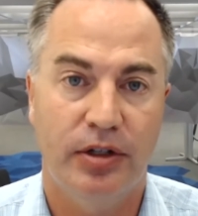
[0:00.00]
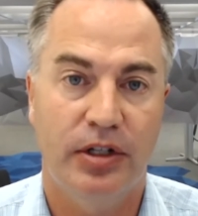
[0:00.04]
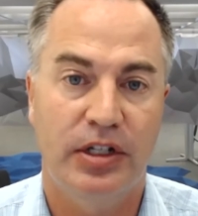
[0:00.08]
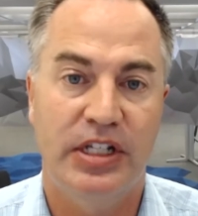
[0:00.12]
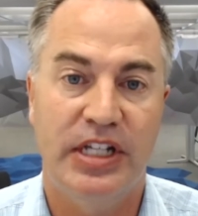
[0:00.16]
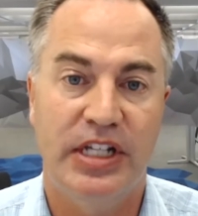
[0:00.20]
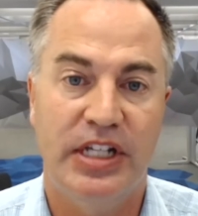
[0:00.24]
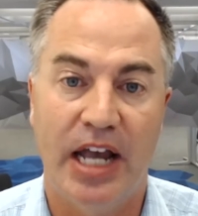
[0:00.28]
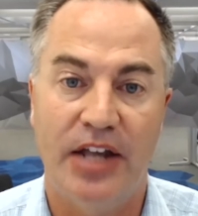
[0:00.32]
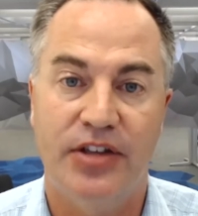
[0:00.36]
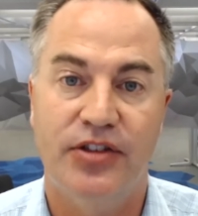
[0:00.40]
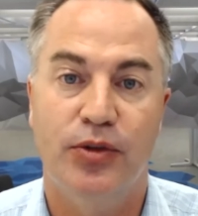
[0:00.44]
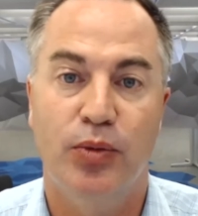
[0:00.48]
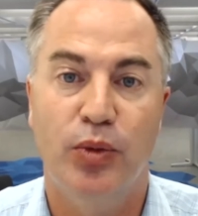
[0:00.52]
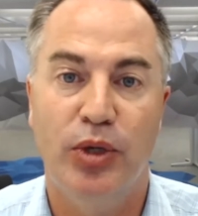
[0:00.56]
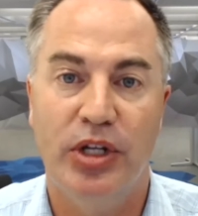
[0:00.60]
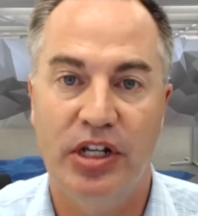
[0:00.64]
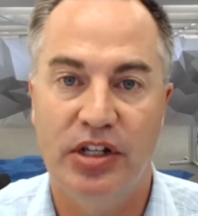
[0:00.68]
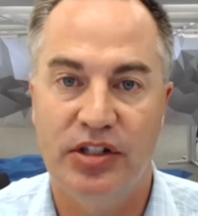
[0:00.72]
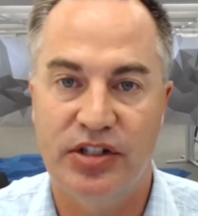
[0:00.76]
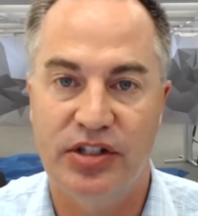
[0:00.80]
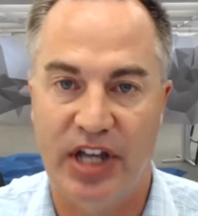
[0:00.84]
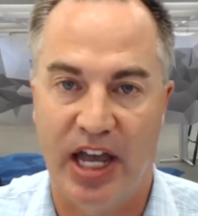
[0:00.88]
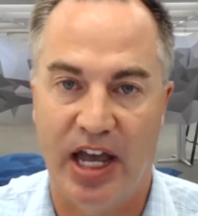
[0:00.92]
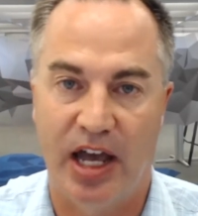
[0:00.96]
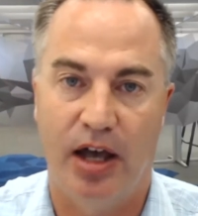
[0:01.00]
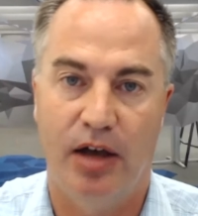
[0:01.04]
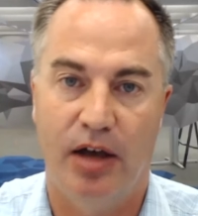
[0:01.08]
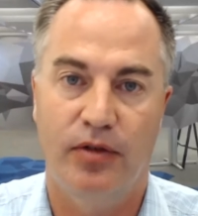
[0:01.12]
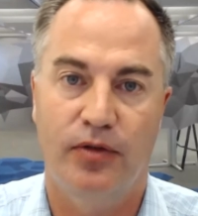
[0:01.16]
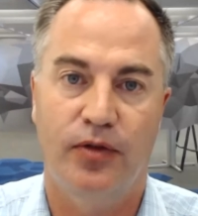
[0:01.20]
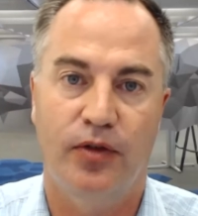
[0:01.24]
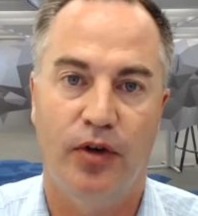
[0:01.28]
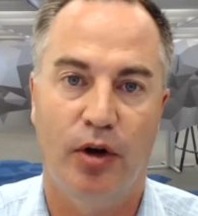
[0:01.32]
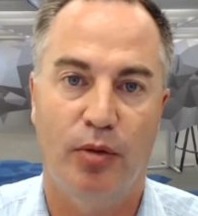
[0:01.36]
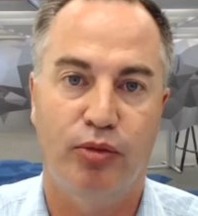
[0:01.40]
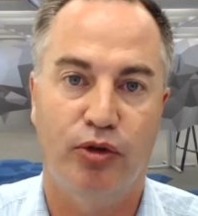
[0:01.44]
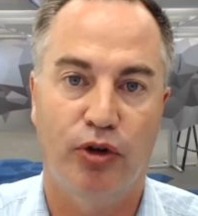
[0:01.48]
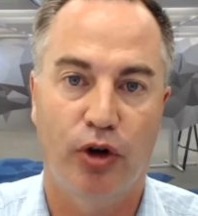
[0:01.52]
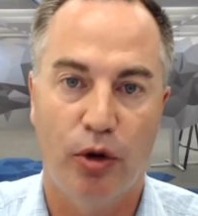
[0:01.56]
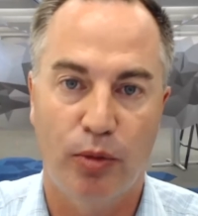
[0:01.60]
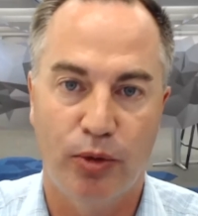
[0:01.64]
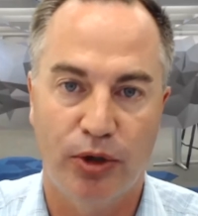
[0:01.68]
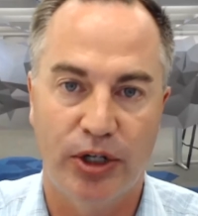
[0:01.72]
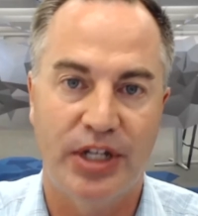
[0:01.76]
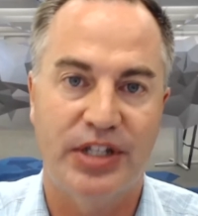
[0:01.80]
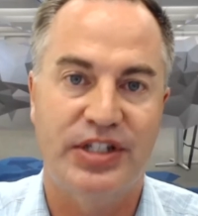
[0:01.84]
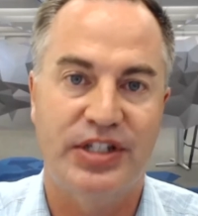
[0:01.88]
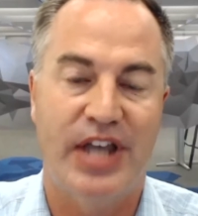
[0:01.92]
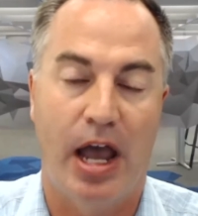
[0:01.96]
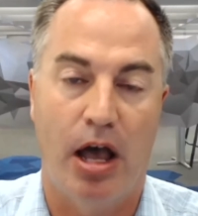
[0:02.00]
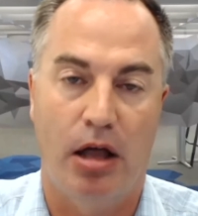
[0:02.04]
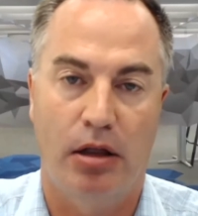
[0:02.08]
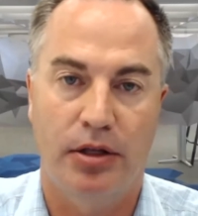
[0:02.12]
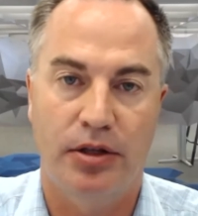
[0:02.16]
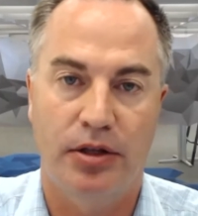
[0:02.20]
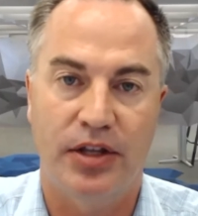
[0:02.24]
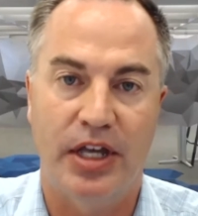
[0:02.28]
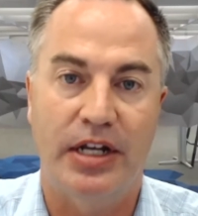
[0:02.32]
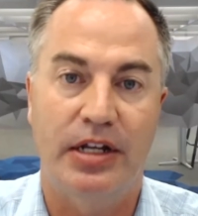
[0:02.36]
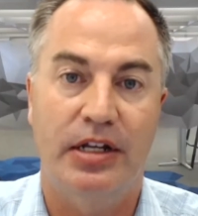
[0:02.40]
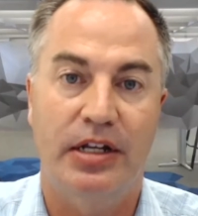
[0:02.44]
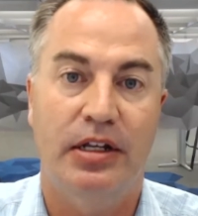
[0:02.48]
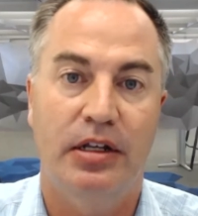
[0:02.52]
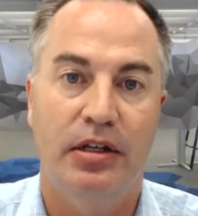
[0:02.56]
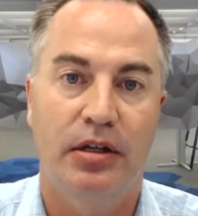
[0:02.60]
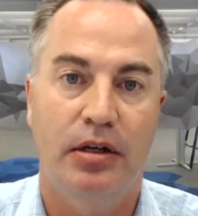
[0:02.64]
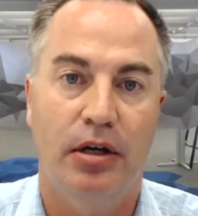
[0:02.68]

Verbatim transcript: Yes, we need to have appropriate talent that